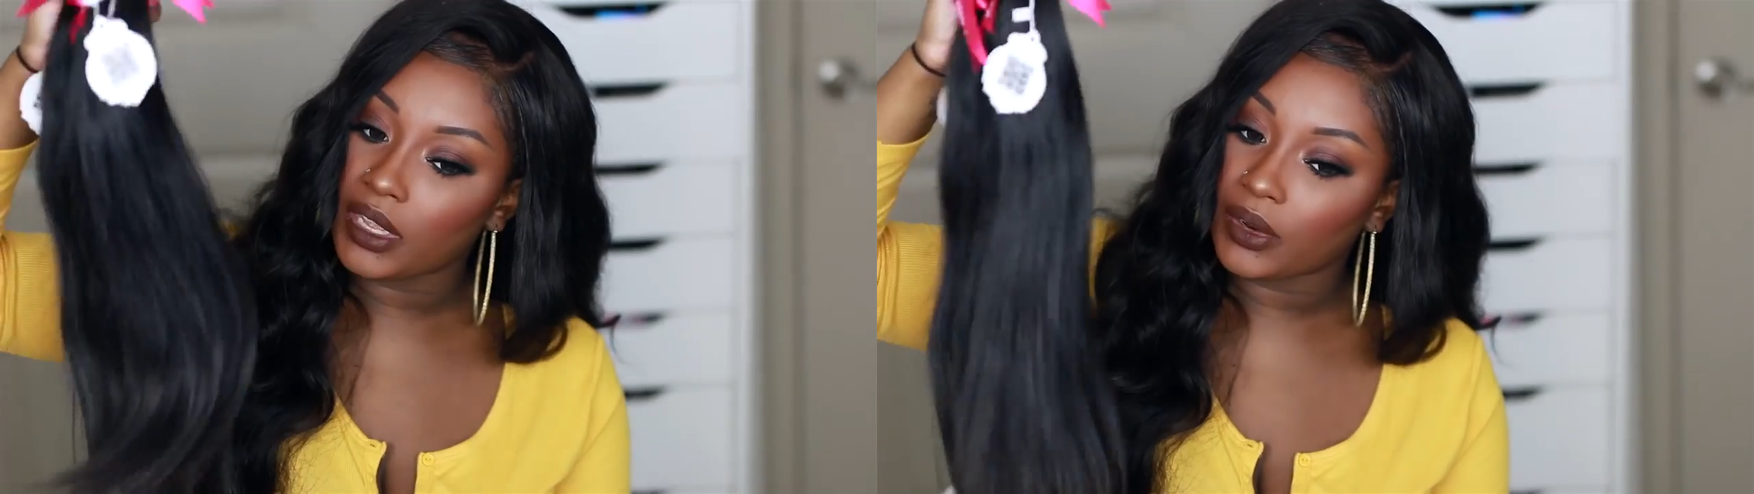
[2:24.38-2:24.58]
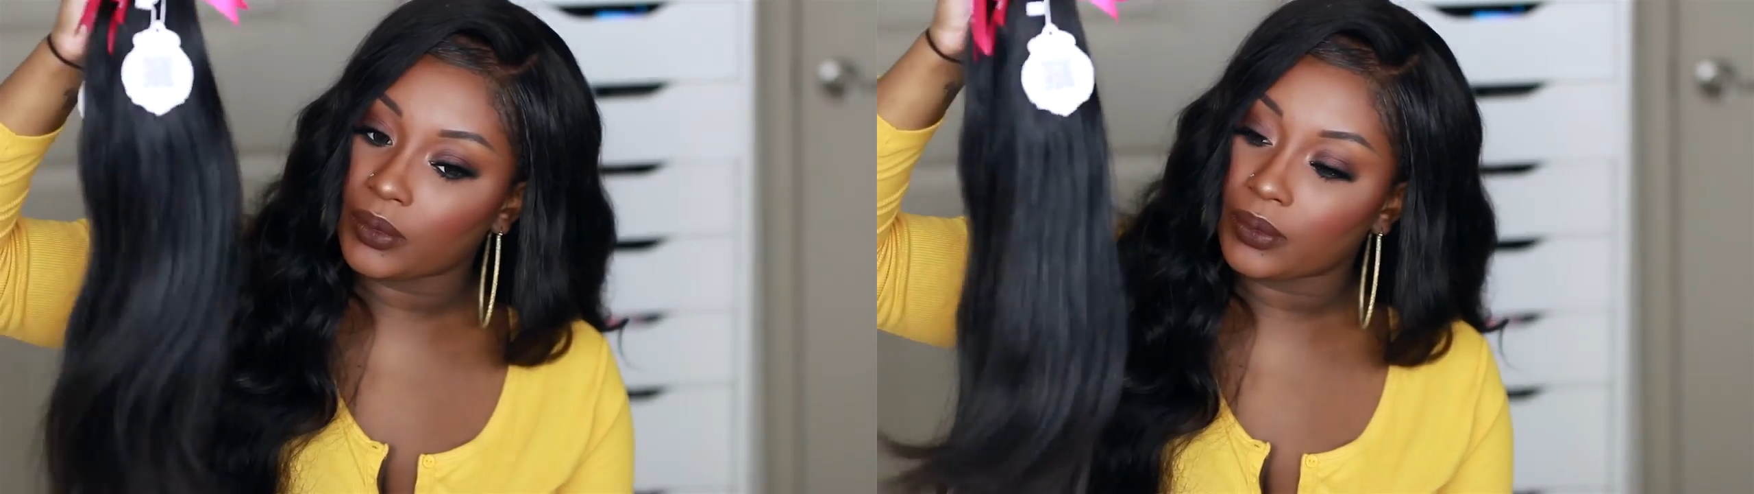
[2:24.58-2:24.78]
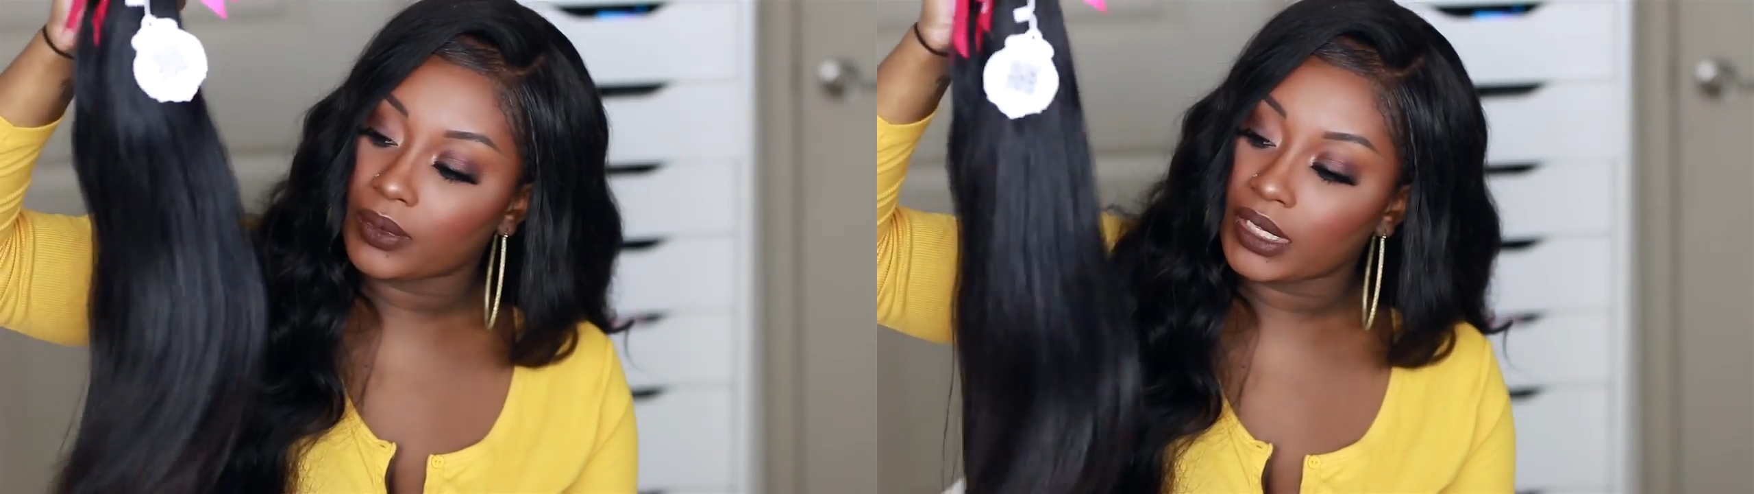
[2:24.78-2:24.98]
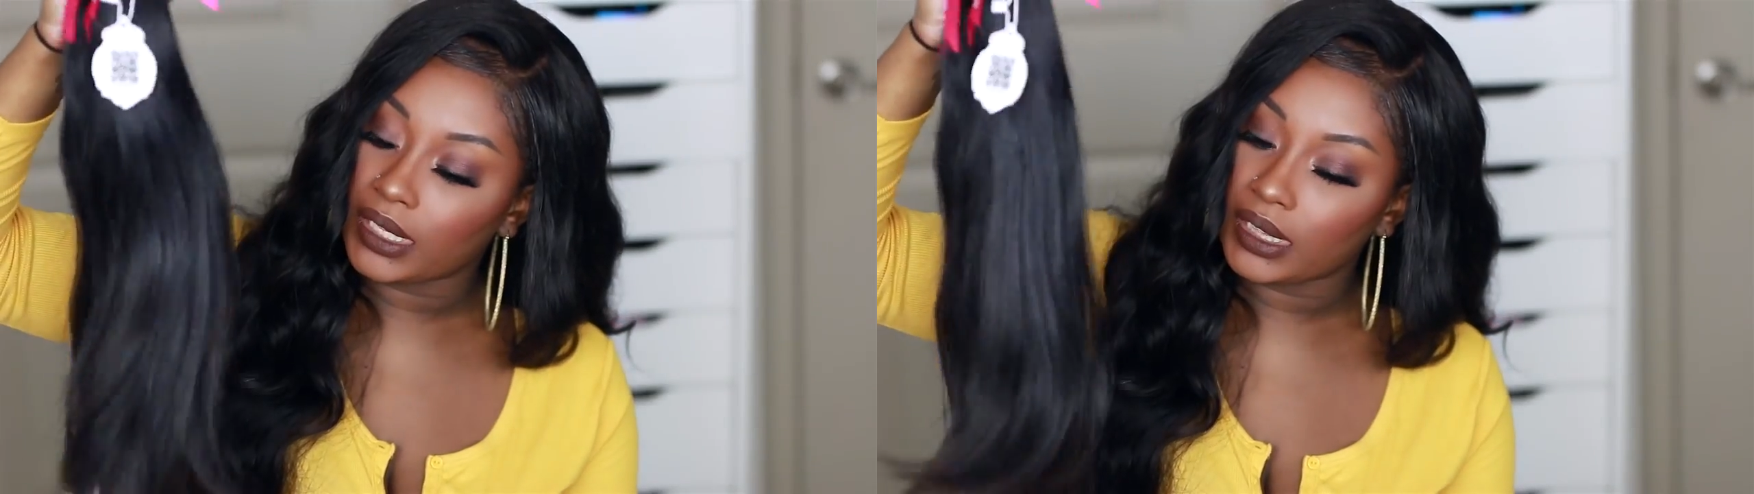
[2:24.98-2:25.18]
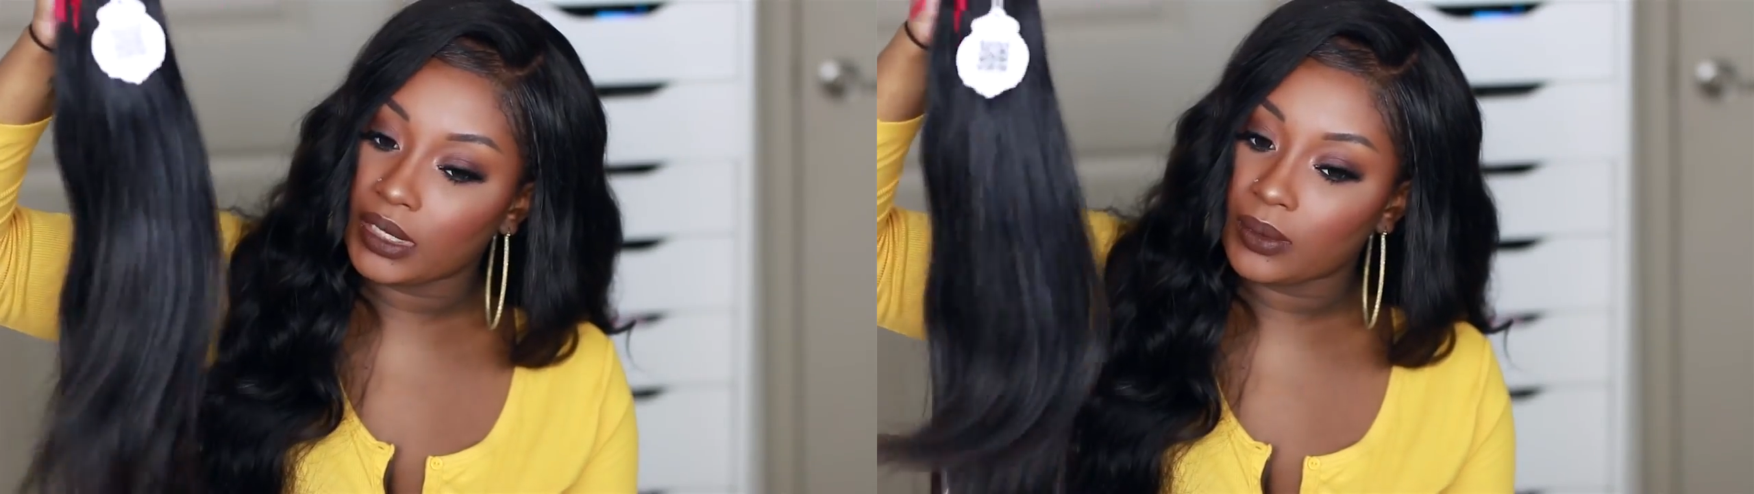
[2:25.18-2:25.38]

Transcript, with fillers: be a really,